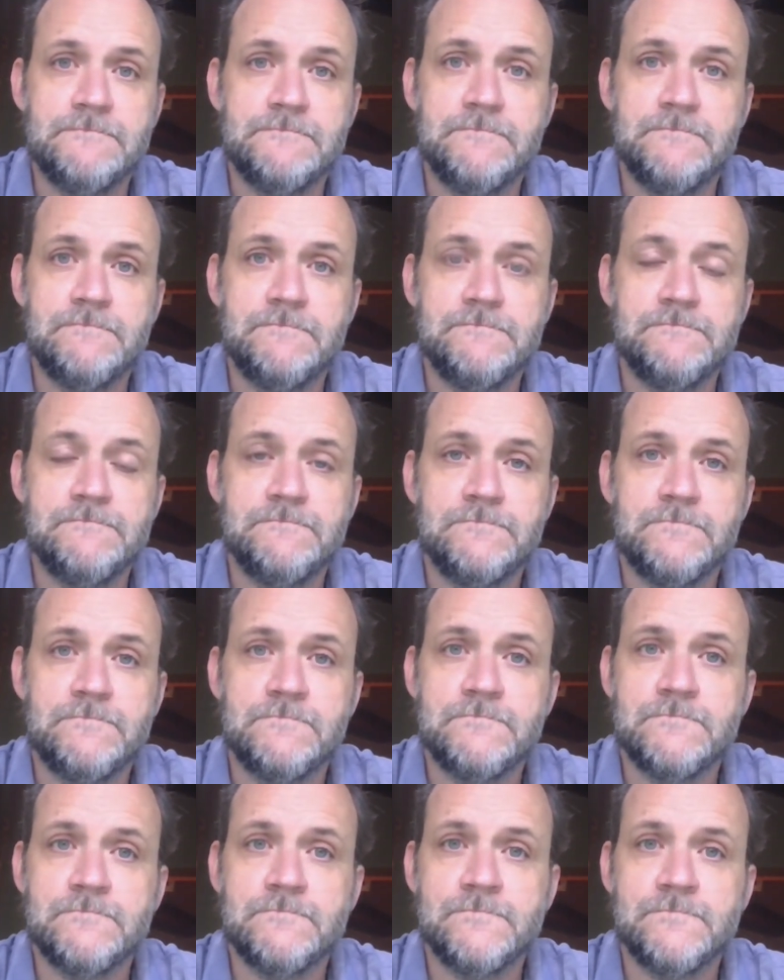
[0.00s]

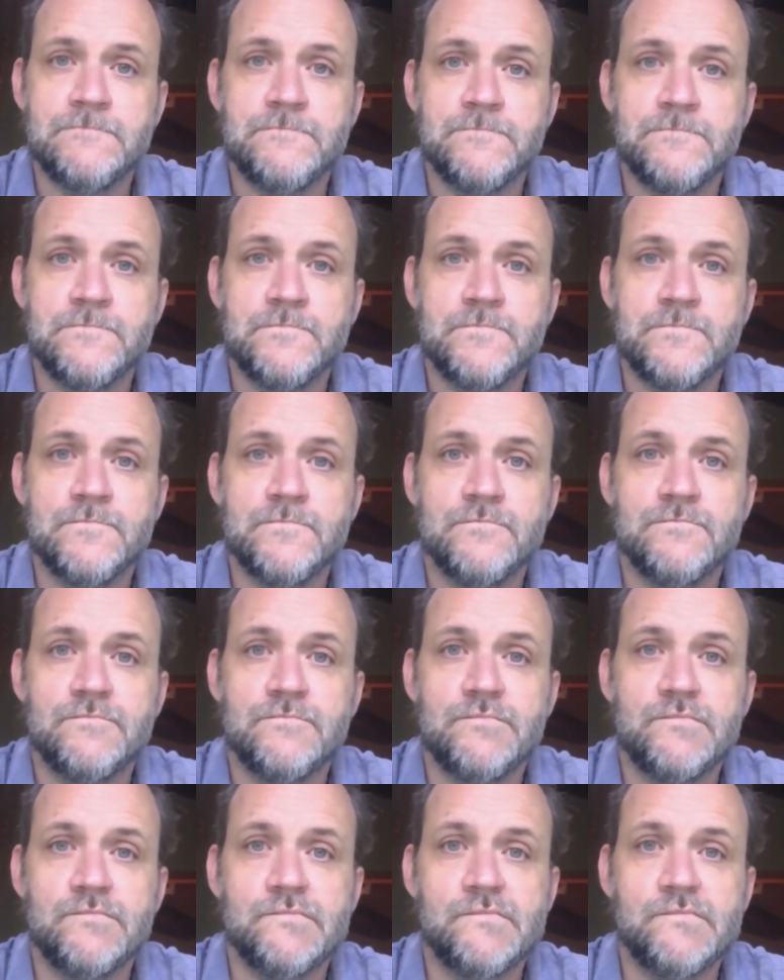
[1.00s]

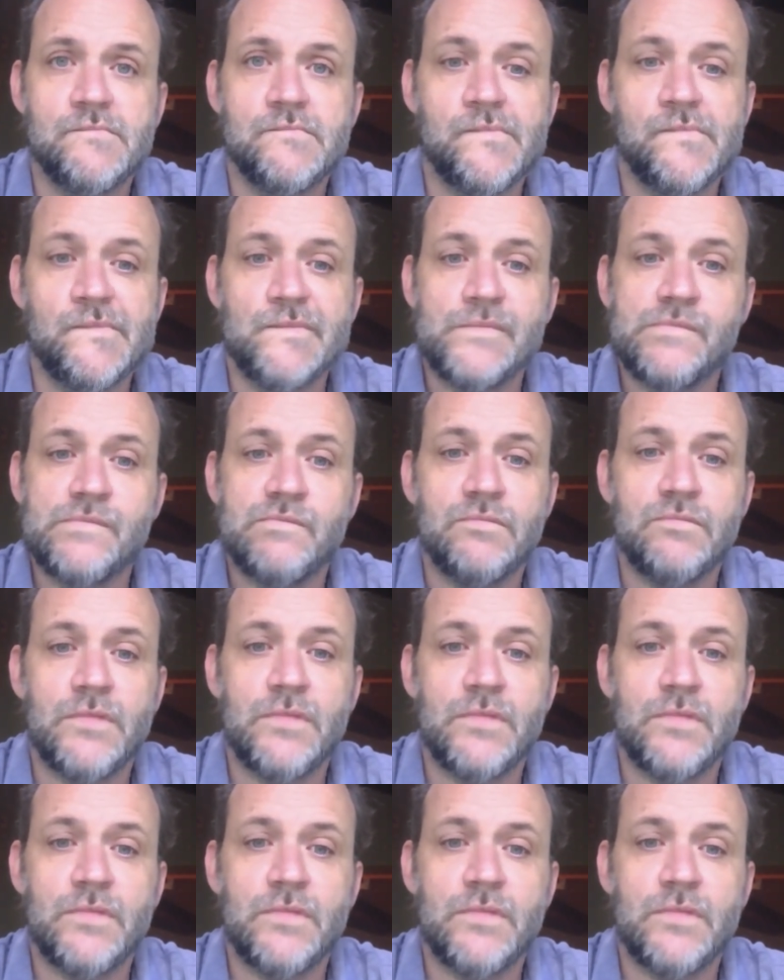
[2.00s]
No one is speaking in this clip.